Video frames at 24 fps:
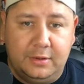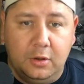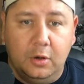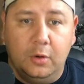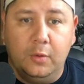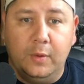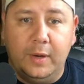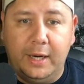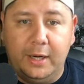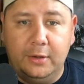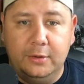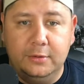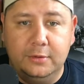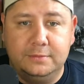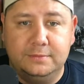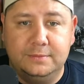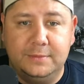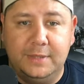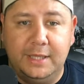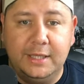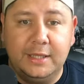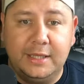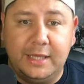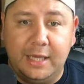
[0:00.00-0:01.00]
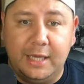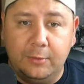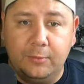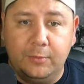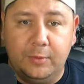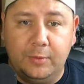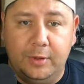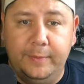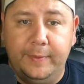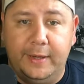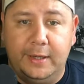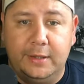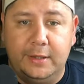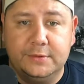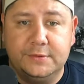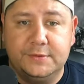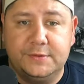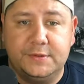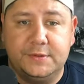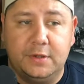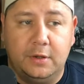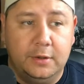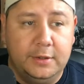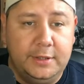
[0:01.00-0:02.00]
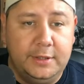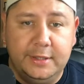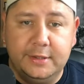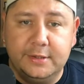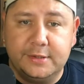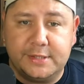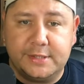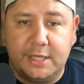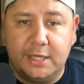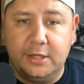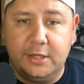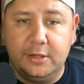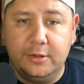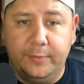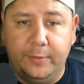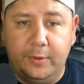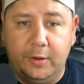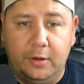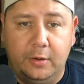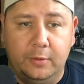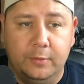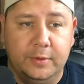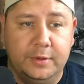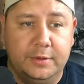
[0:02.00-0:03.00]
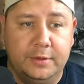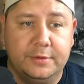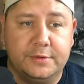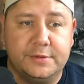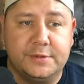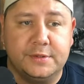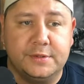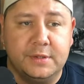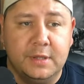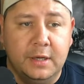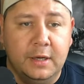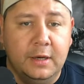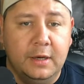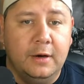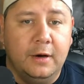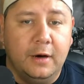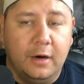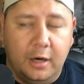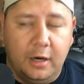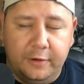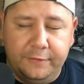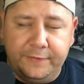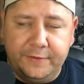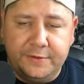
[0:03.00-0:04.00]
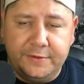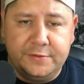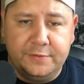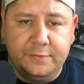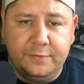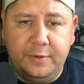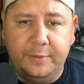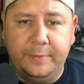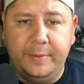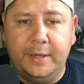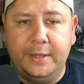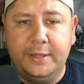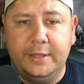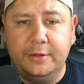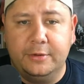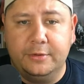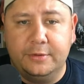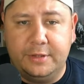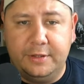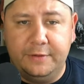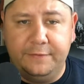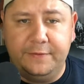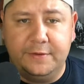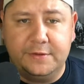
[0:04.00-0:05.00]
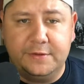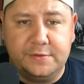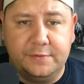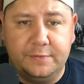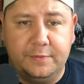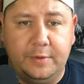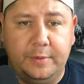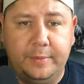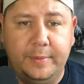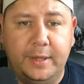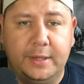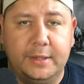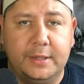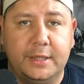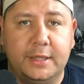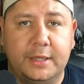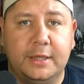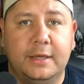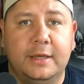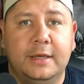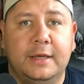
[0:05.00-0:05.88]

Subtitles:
out and get rebounds on either side of the ball, whether it's offensive rebounding or defensive rebounding.